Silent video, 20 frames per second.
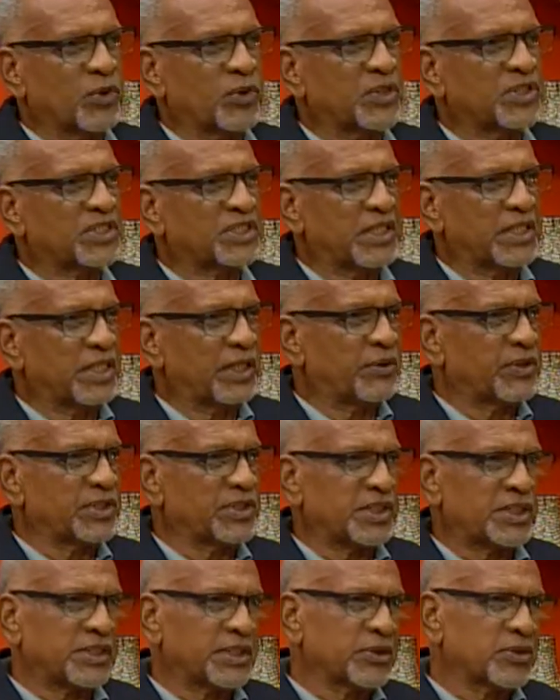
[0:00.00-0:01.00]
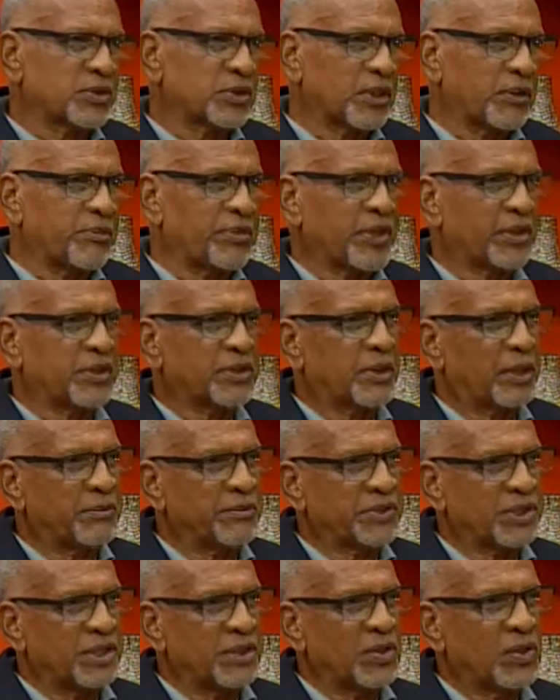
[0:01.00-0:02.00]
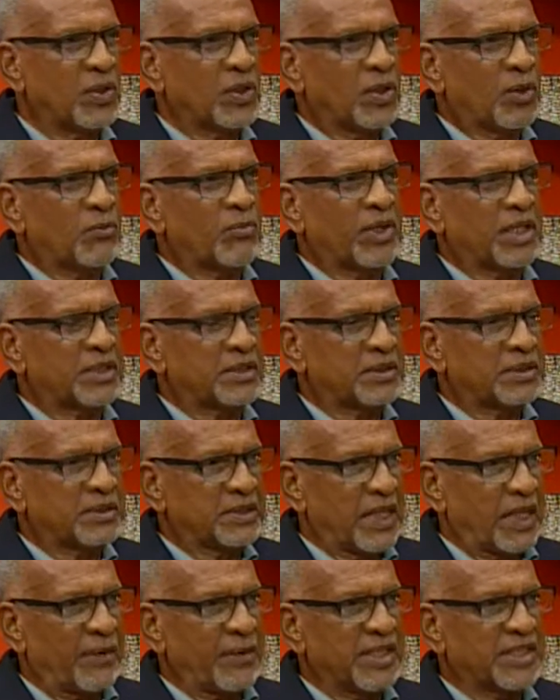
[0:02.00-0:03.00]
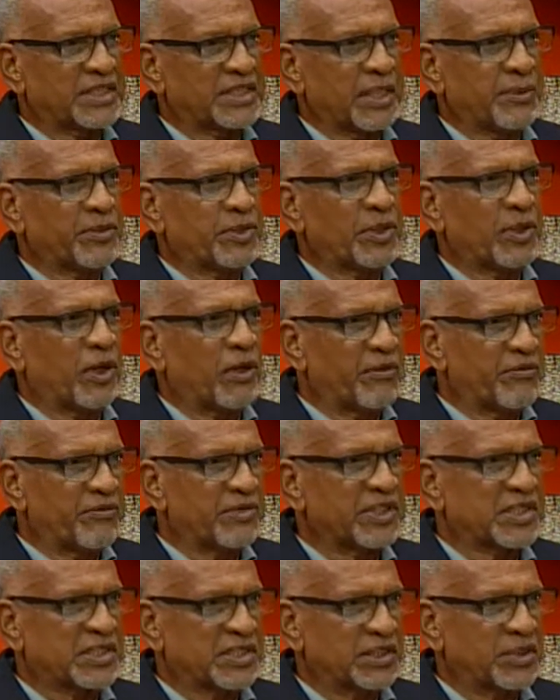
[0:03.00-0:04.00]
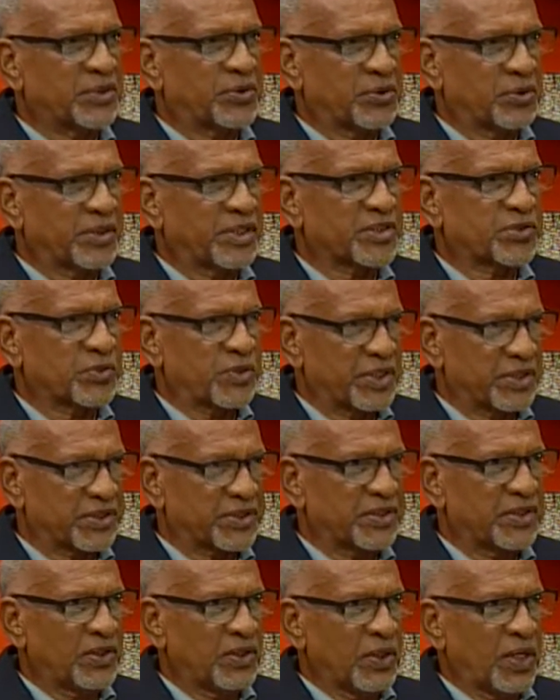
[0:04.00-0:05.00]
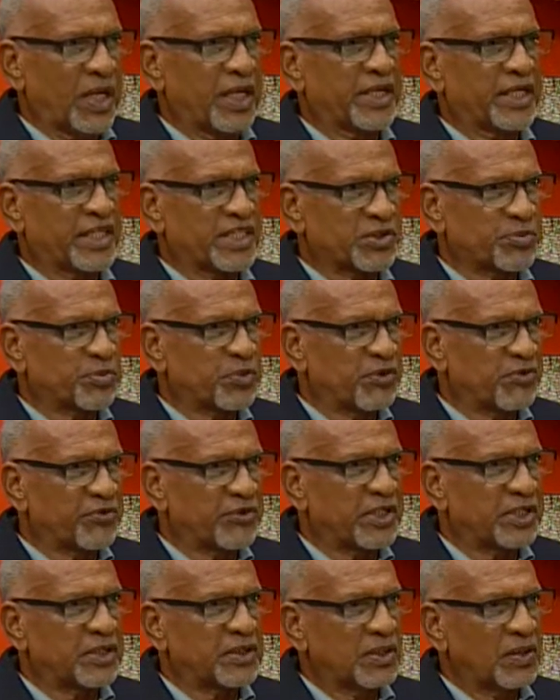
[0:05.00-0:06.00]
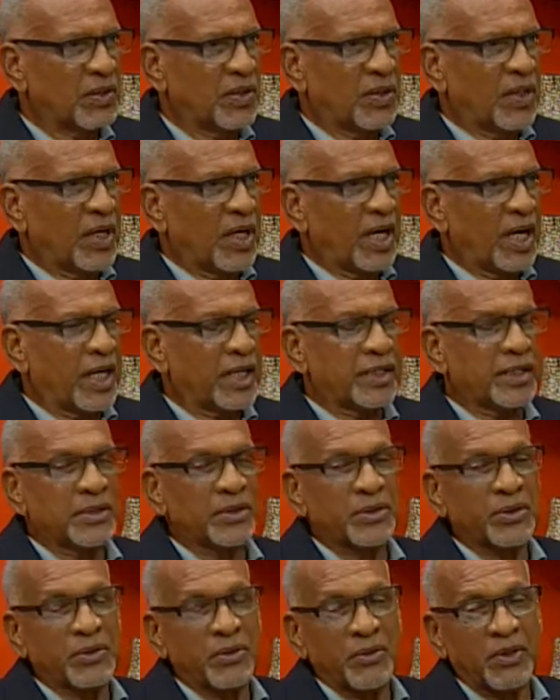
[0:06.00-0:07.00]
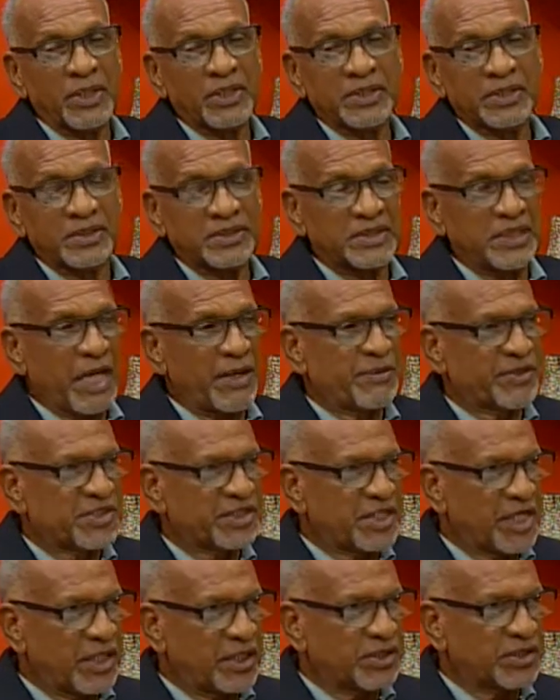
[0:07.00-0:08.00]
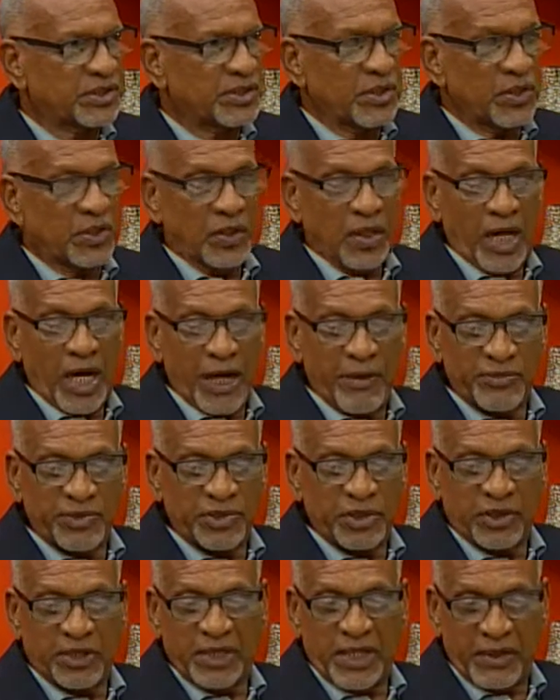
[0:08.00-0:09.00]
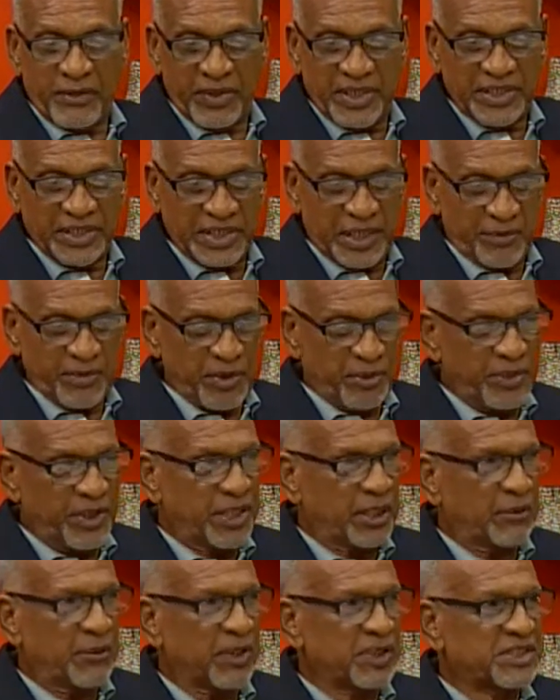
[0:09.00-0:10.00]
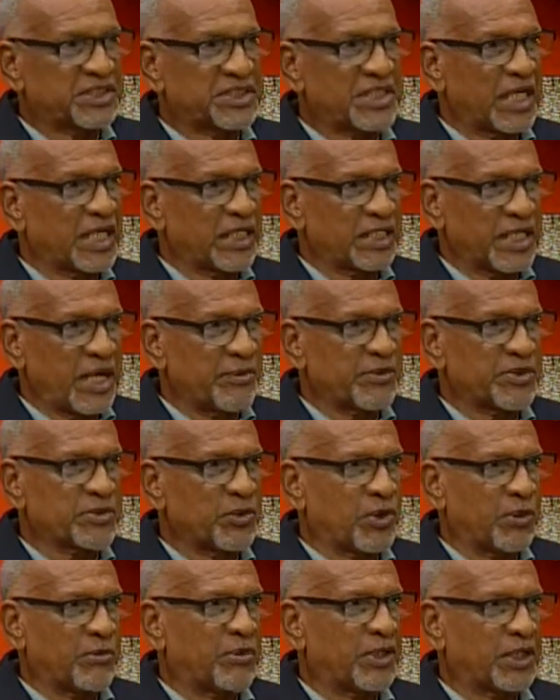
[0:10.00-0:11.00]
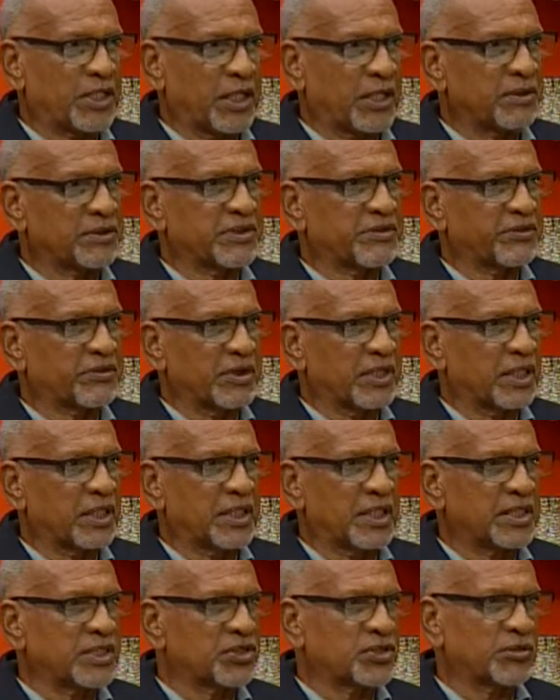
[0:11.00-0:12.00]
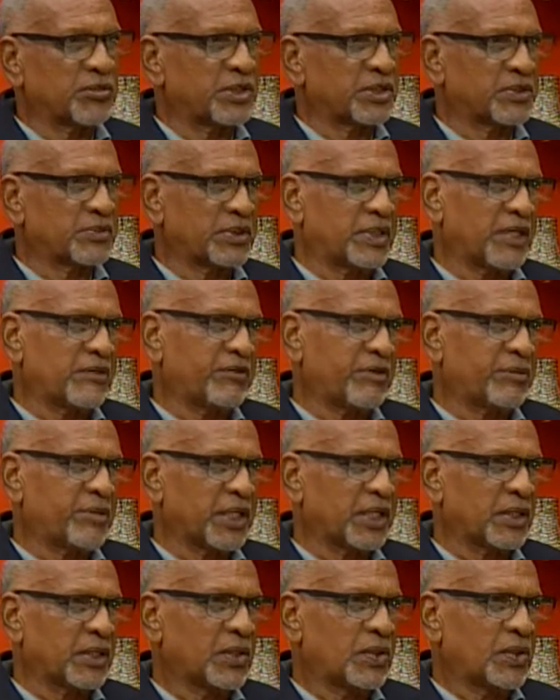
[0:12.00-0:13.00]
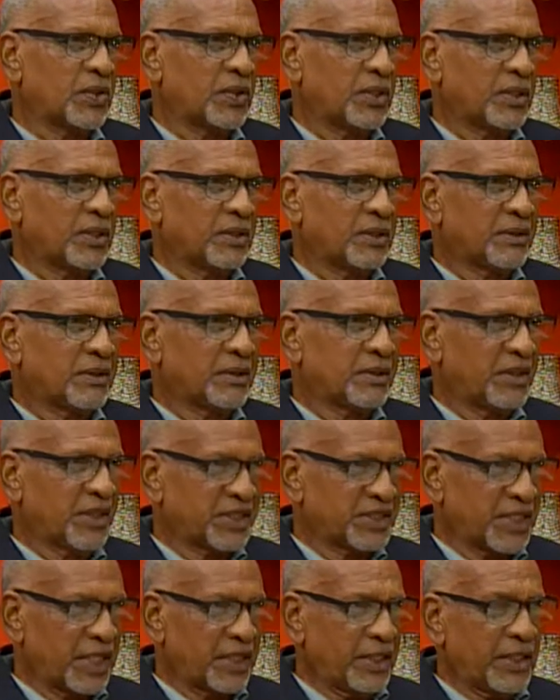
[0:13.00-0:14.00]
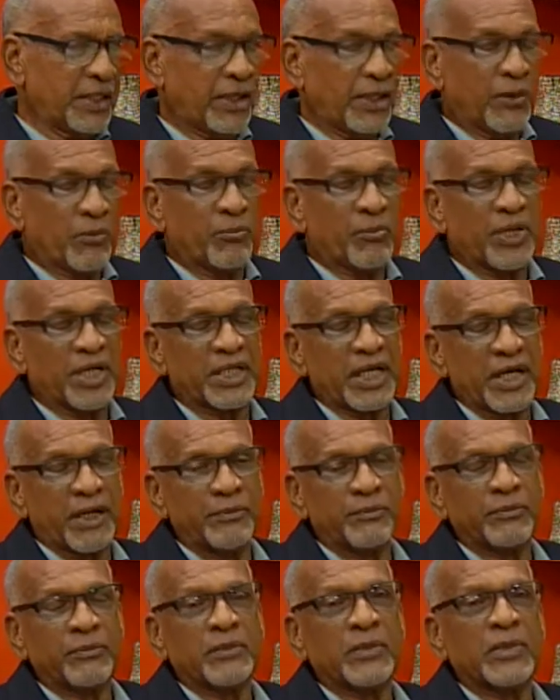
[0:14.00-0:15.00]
could say there was nothing to compare with Compton, but Darren Sammy obviously knew his worth, and he has proven it. And you know what? Times change. I'm sure Darren Sammy made about 10 times more money out of cricket than Sobers would ever make. You understand? But